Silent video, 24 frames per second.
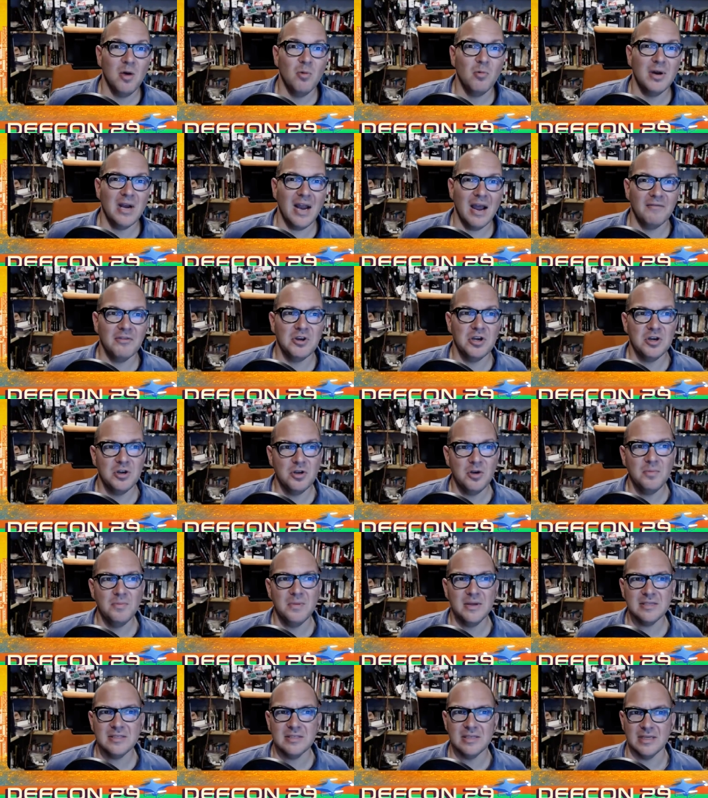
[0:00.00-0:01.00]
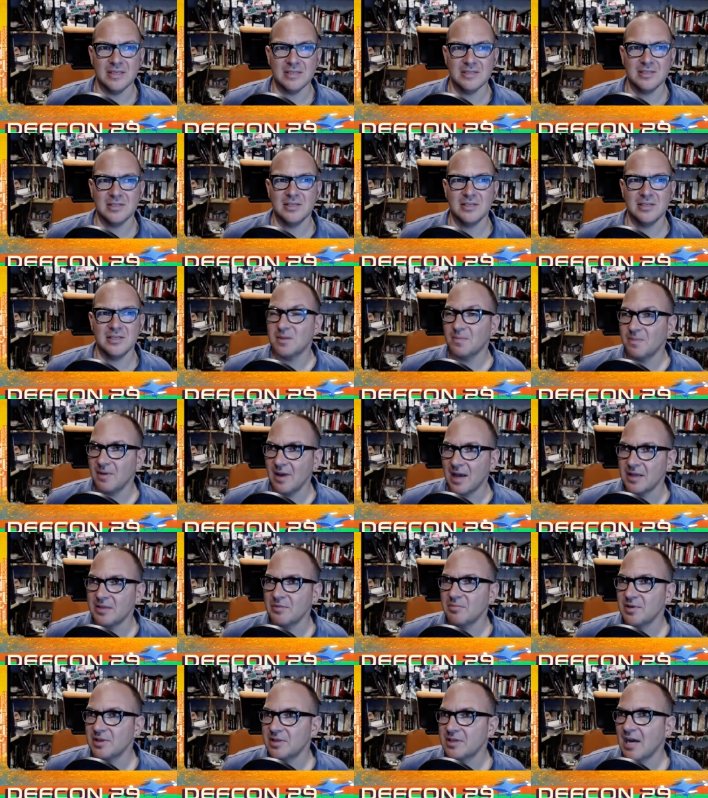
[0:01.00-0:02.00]
would have a new business to supply
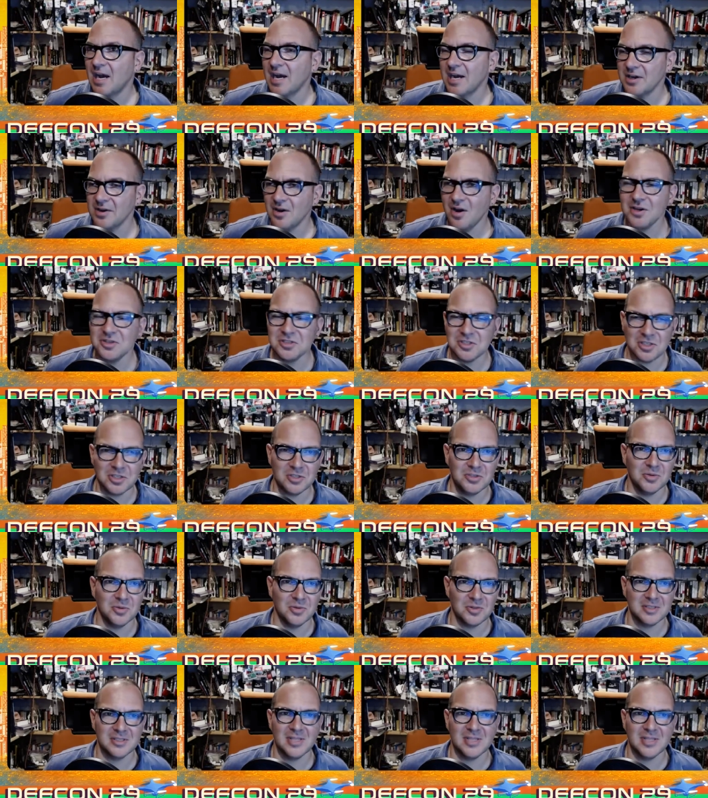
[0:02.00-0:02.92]
them with diagnostic tools,